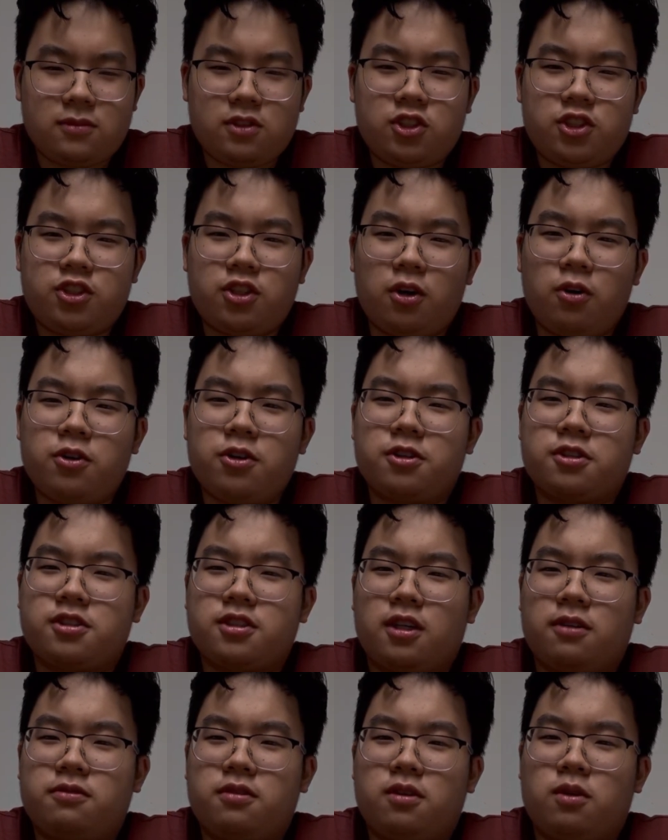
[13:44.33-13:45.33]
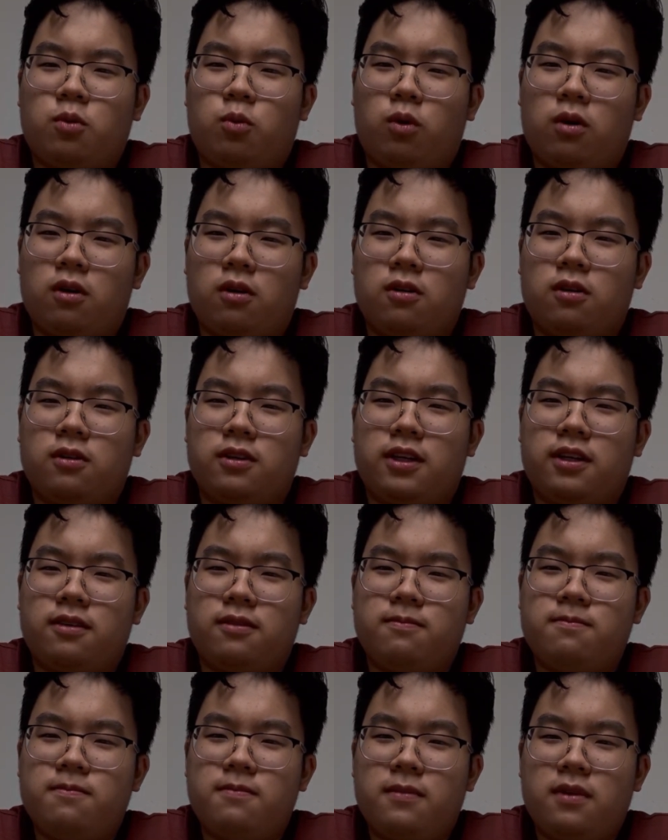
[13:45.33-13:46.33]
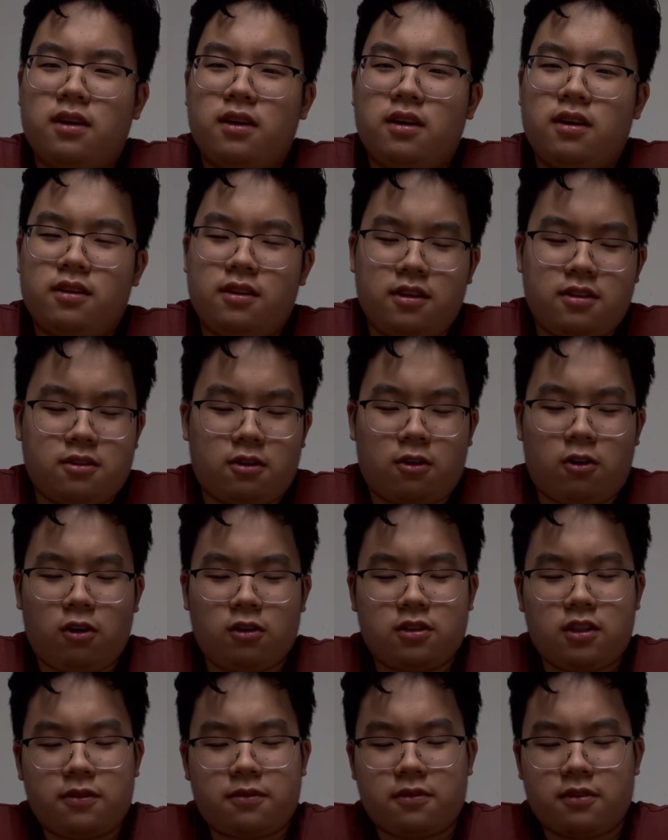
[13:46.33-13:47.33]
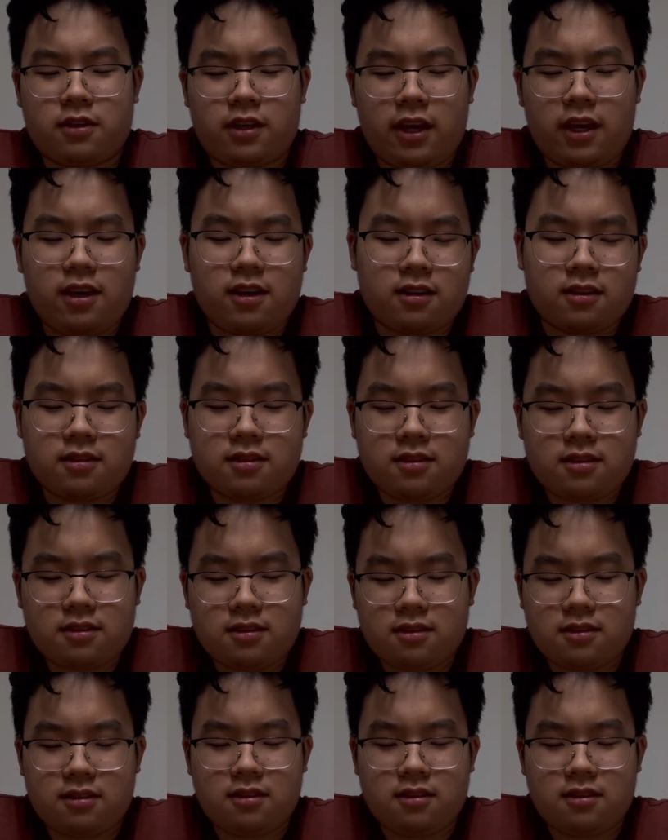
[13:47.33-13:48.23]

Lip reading: show yourself to the world, and these are all different takes.